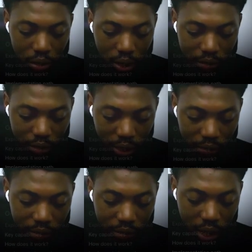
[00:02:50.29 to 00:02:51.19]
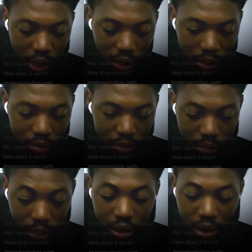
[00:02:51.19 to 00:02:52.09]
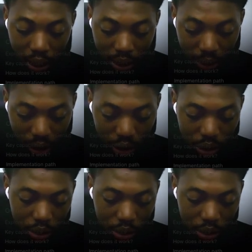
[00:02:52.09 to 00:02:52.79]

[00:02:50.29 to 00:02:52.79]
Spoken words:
You have to have basically explanation.